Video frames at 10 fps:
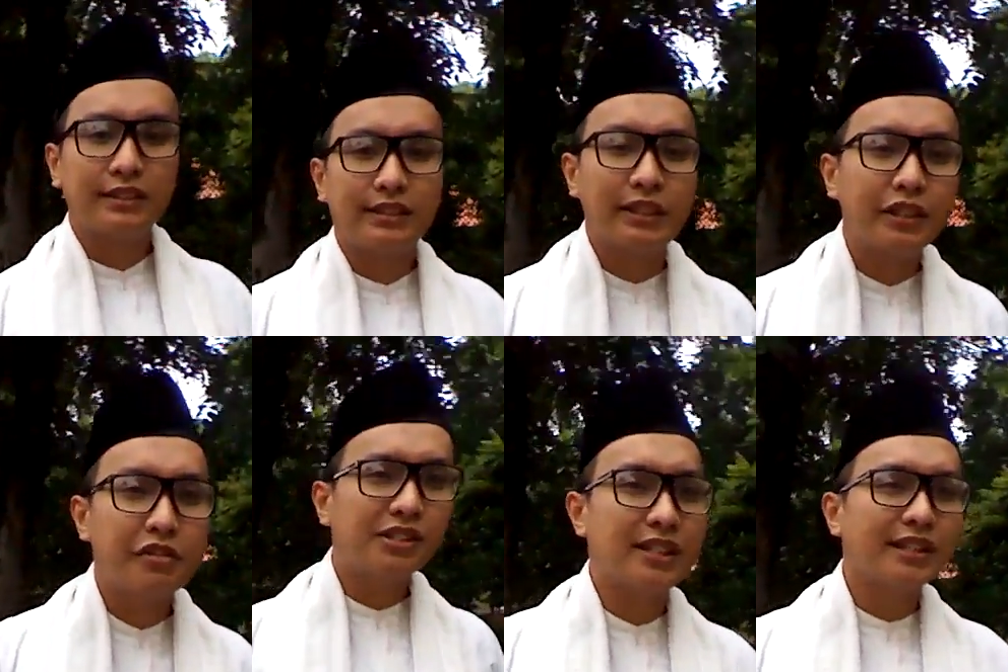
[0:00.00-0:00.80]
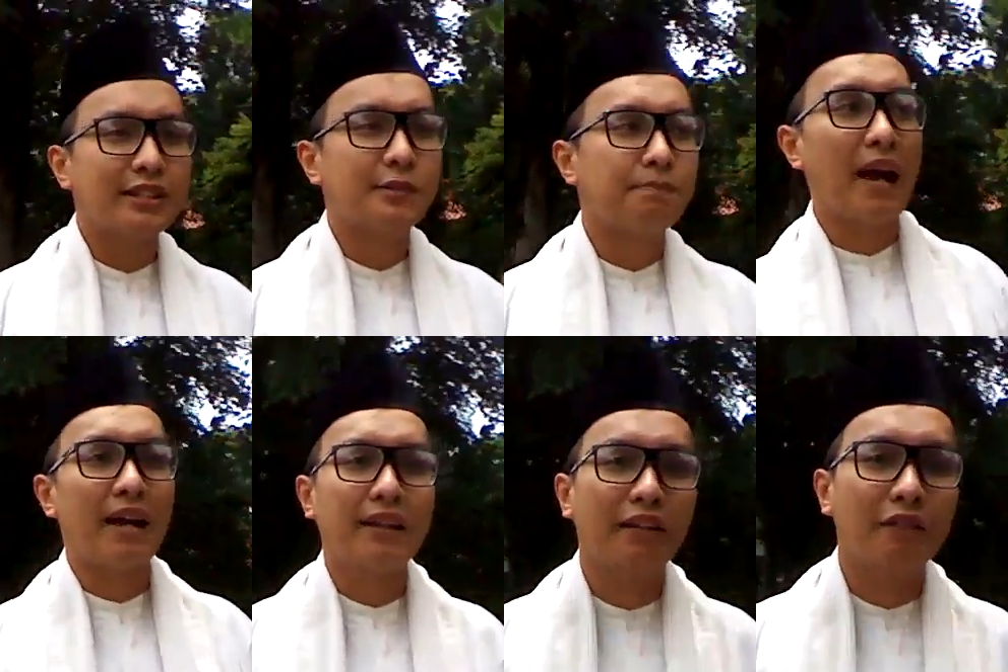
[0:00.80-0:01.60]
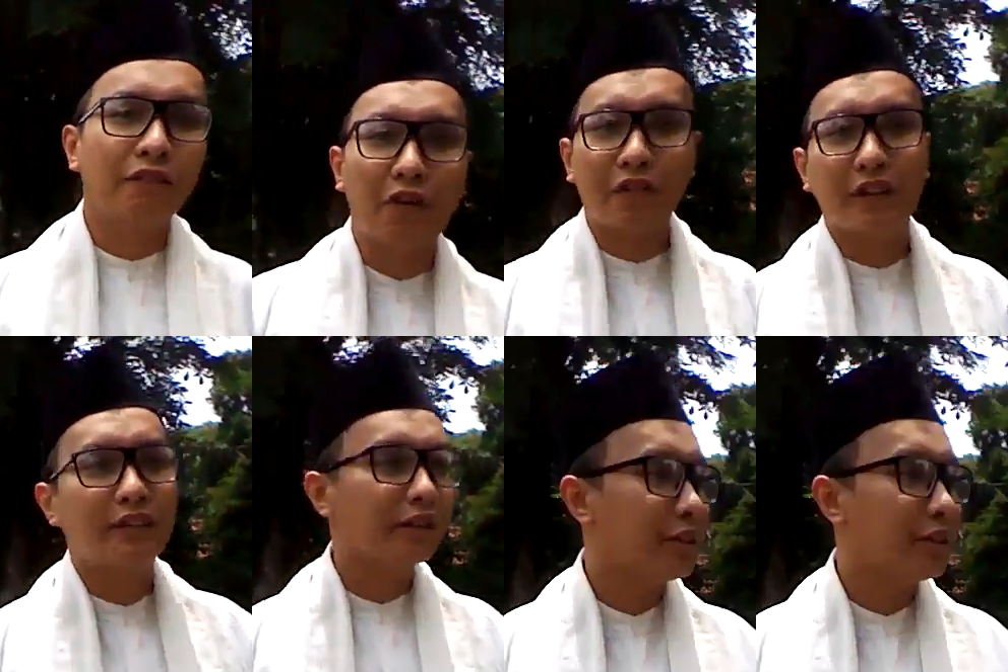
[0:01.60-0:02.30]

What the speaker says: the New Zealand's ban on foreign